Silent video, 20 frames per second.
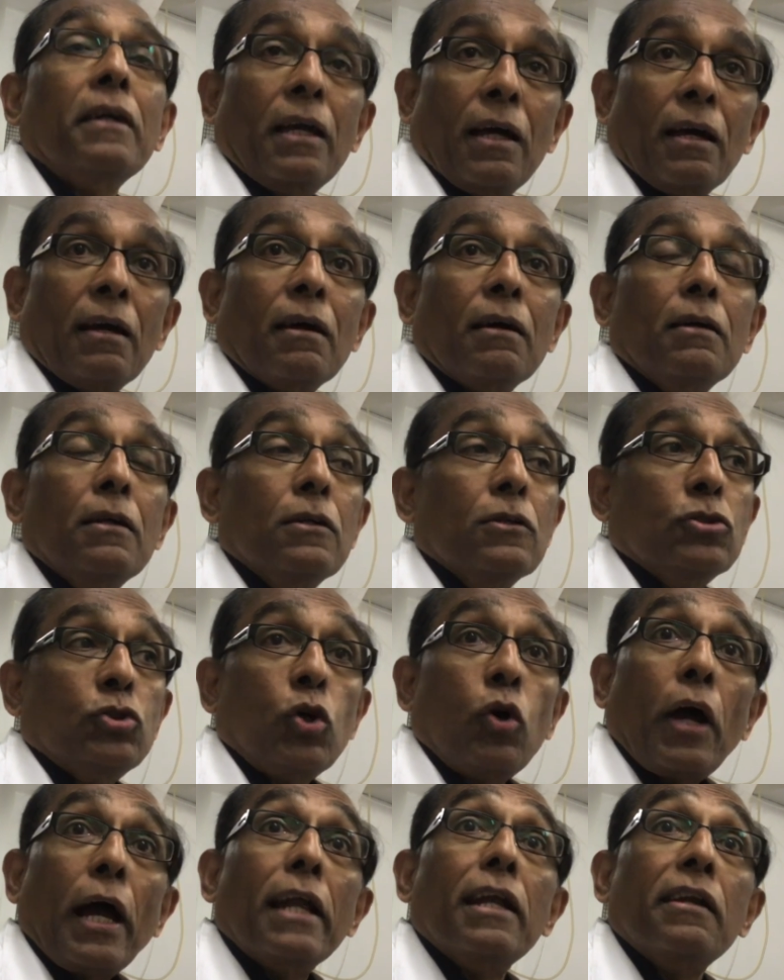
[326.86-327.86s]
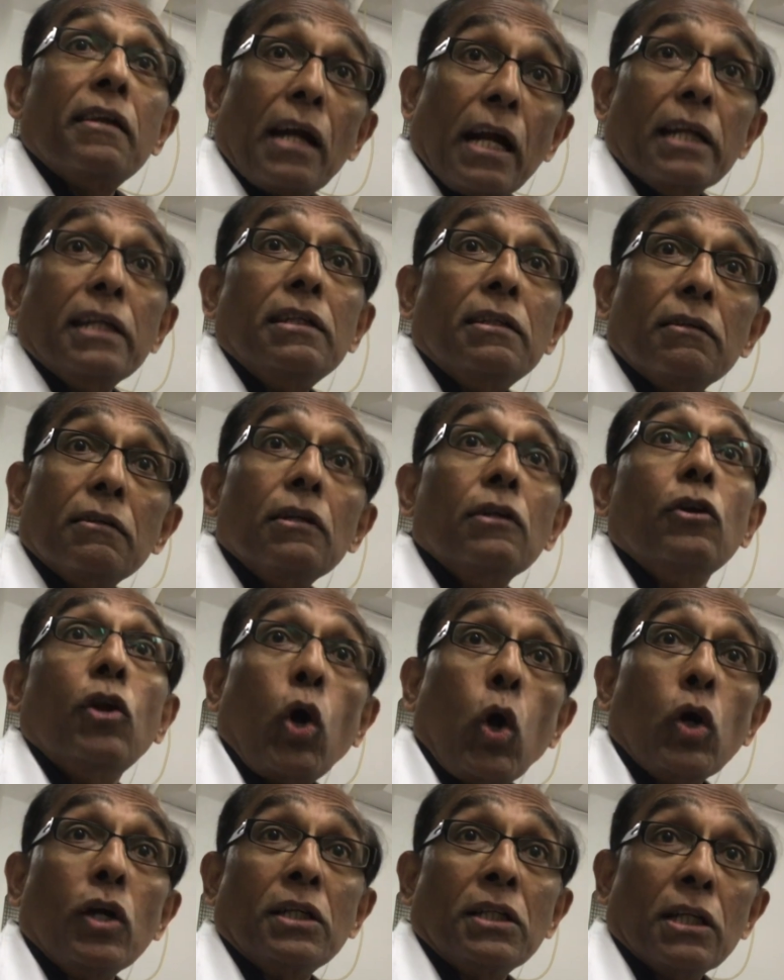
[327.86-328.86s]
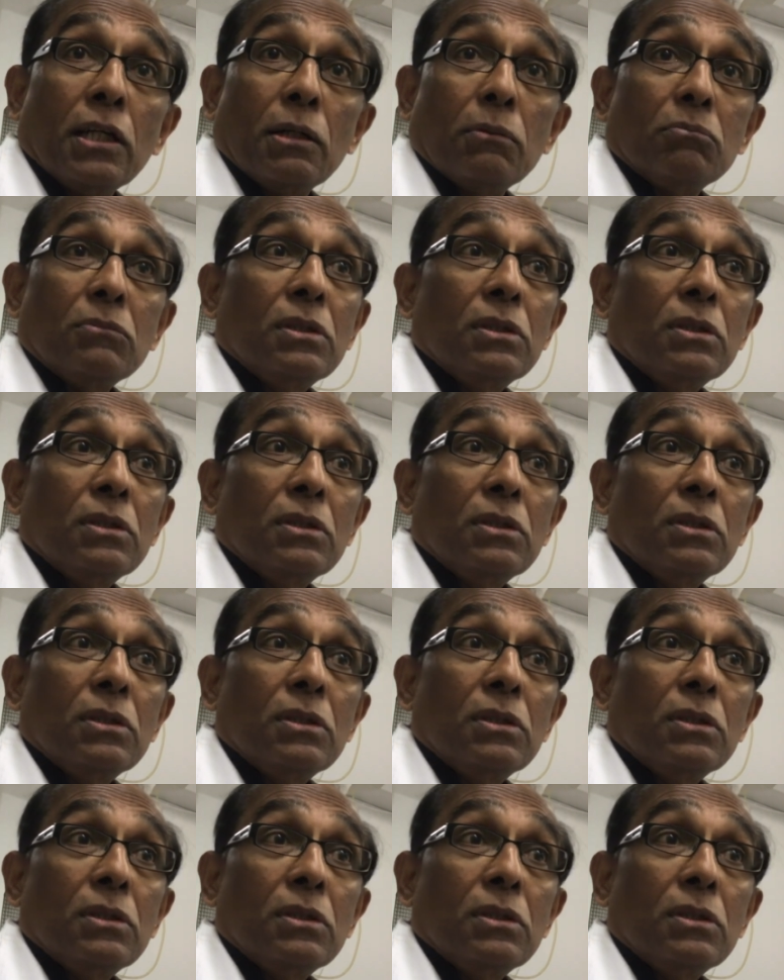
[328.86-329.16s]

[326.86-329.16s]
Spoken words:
Yeah. So and run it long term.